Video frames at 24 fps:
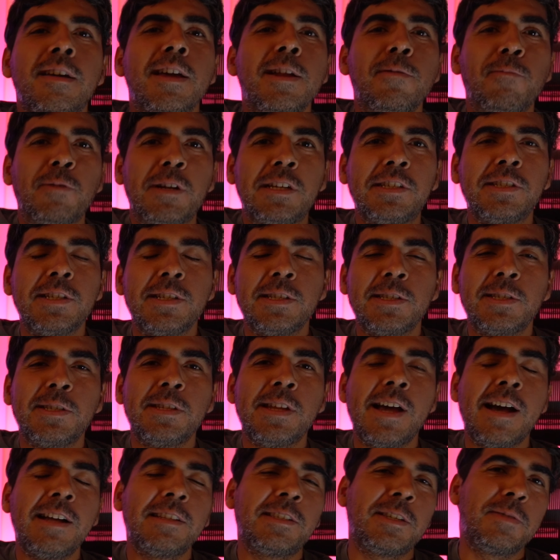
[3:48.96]
And reasons
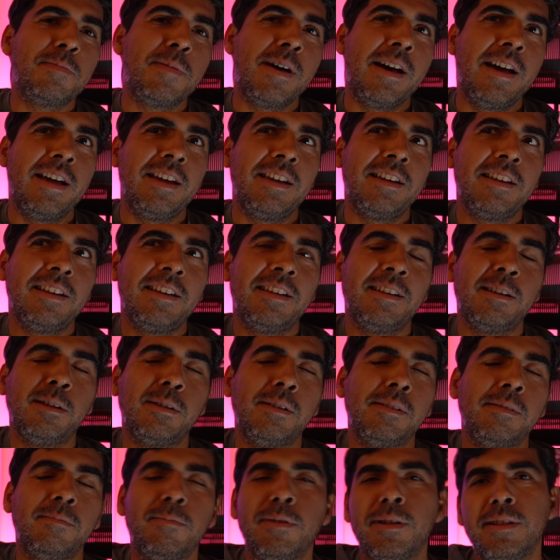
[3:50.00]
not to buy,
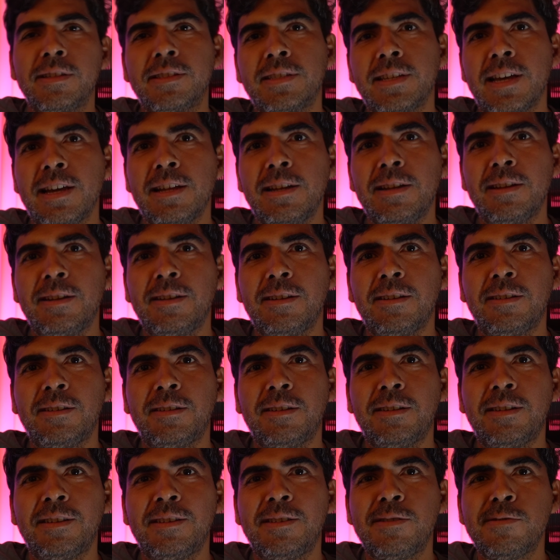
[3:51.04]
well, it's that
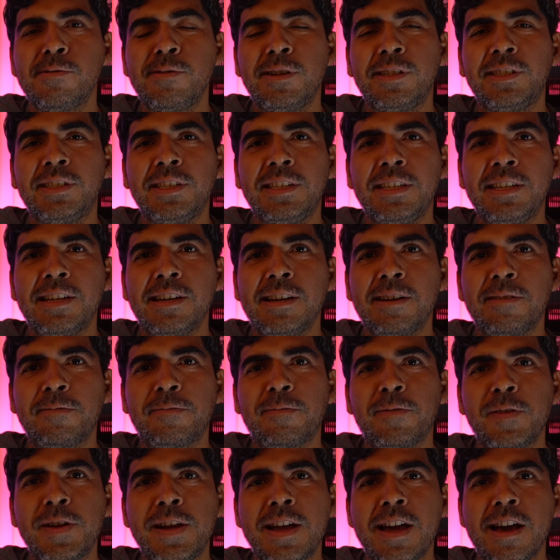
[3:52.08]
noisy
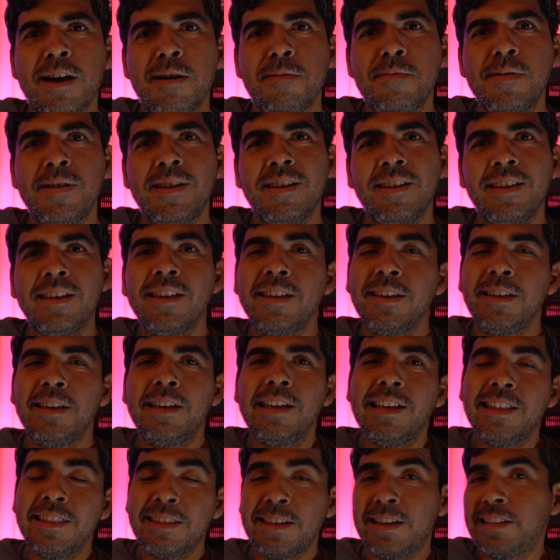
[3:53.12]
free hub
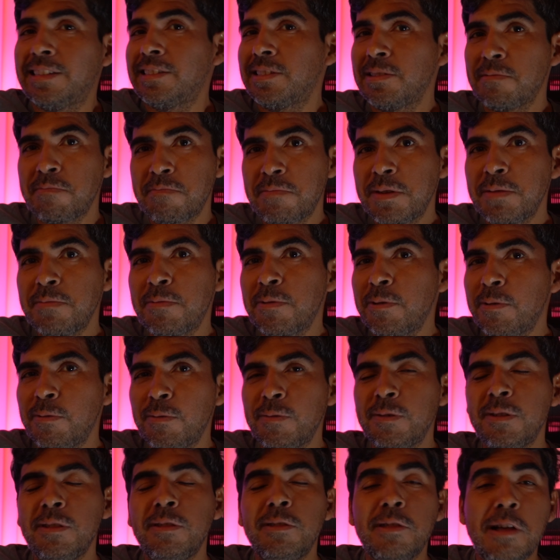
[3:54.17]
that some people
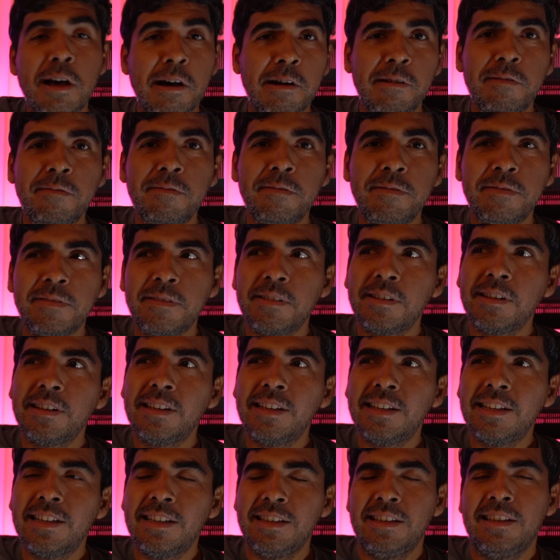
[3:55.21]
will love,
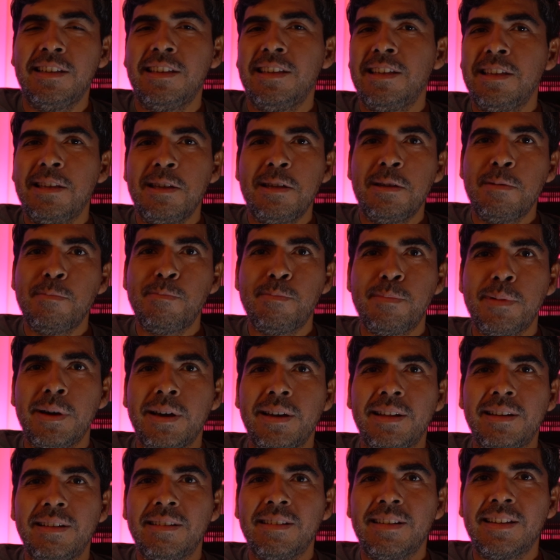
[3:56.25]

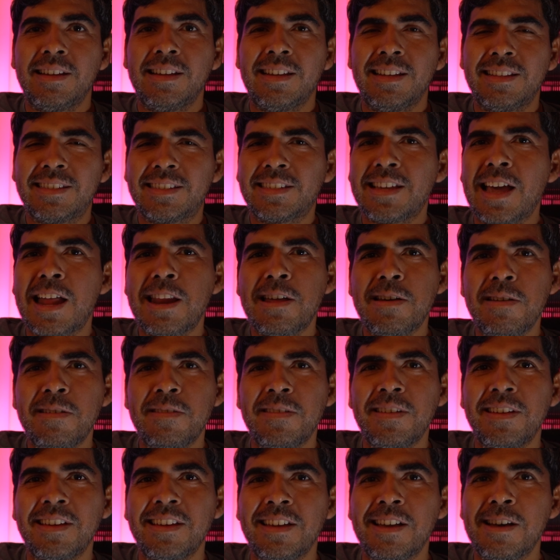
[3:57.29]
but it's kind of
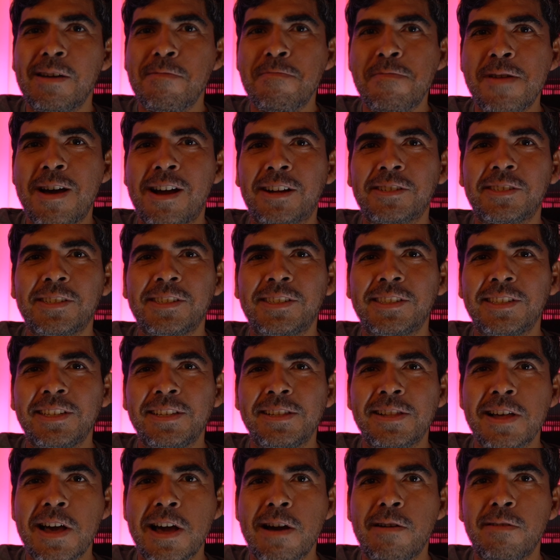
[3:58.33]
obnoxiously
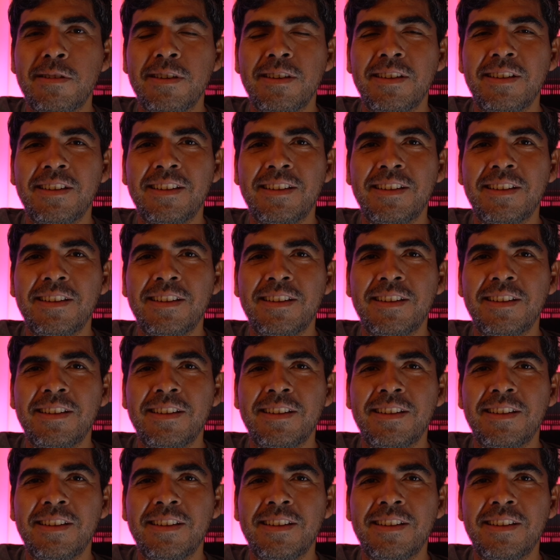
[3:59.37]
loud.